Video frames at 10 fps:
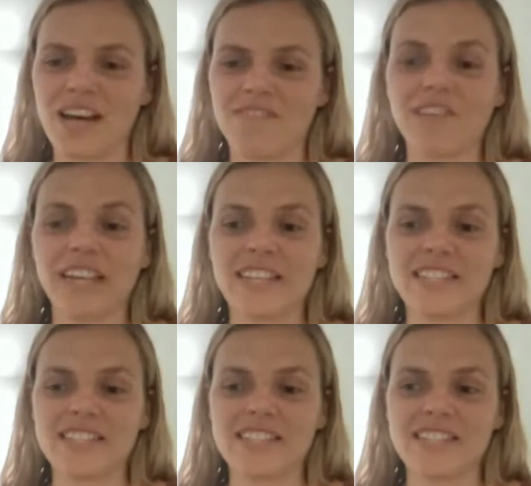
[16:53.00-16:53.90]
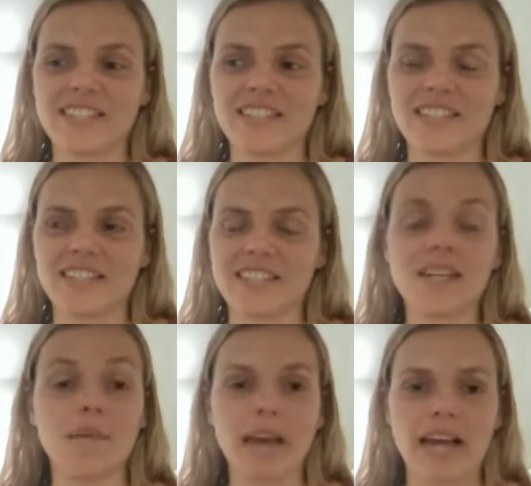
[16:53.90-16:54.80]
release
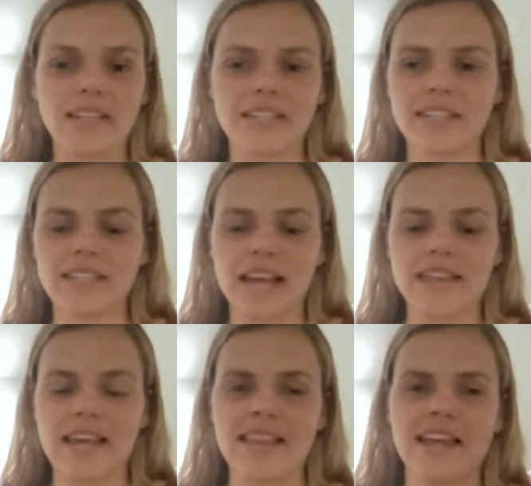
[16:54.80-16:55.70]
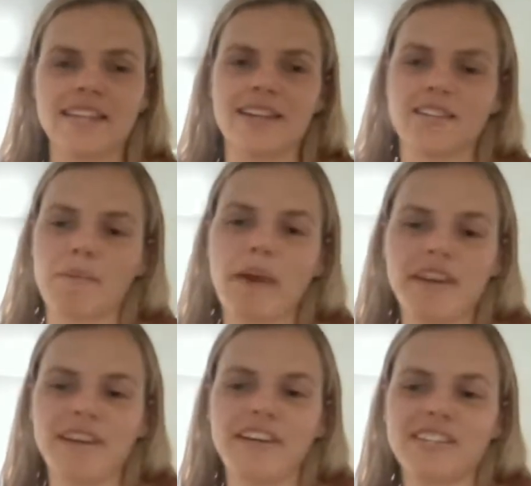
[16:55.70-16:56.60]
stomach acids, and then that tells our
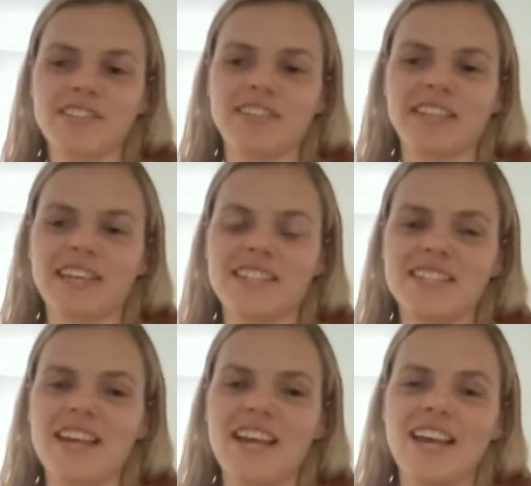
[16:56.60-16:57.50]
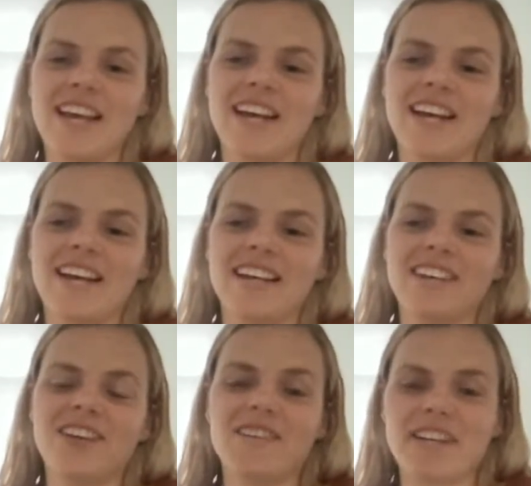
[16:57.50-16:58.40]
pancreas to release a
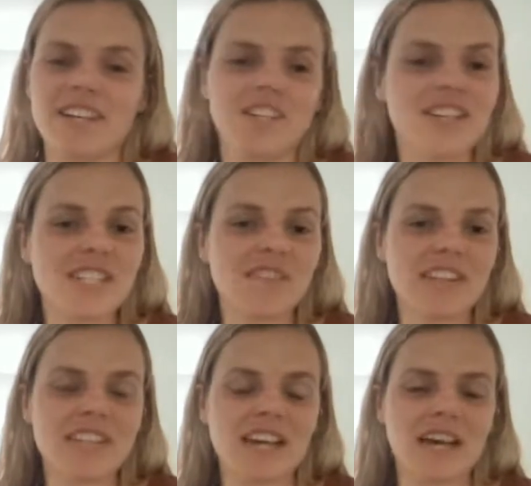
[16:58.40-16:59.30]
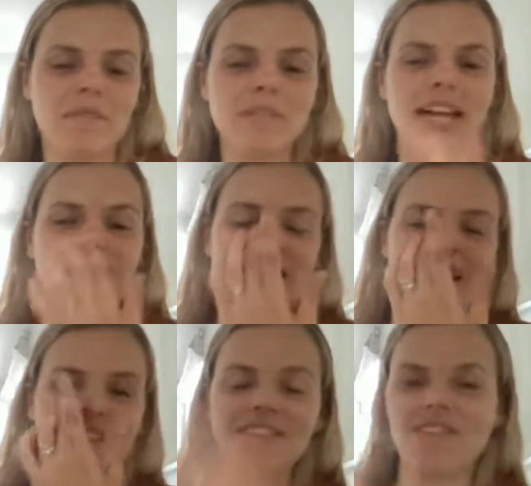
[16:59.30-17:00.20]
lot of our digestive enzymes, and then
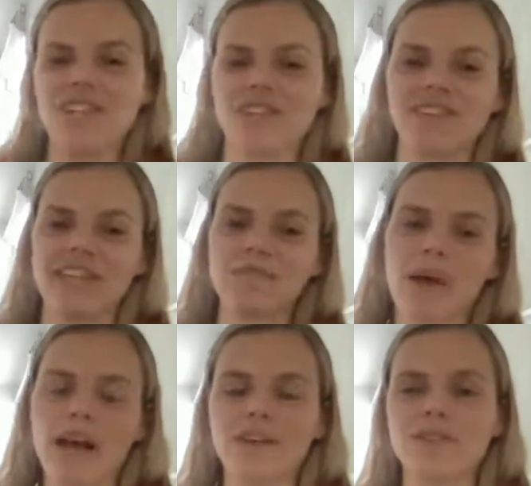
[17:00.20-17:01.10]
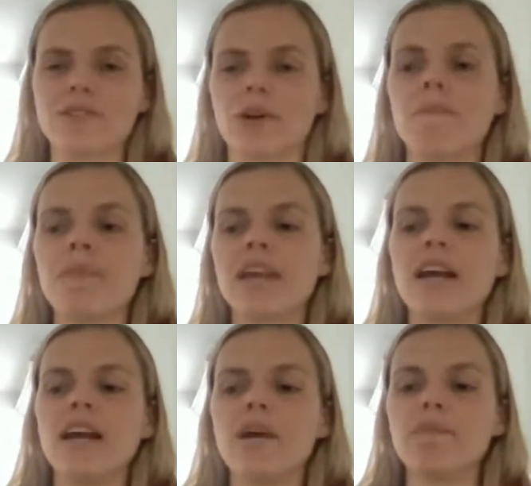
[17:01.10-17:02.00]
our liver to release bile. So
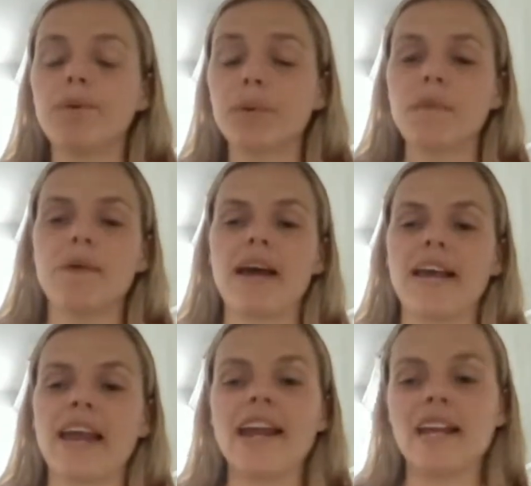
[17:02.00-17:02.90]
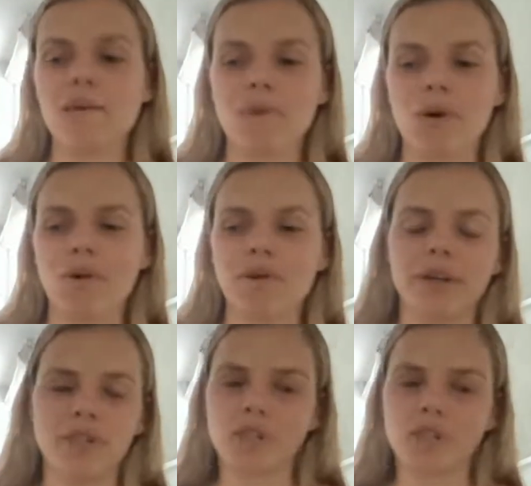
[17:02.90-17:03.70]
purely by eating more, you're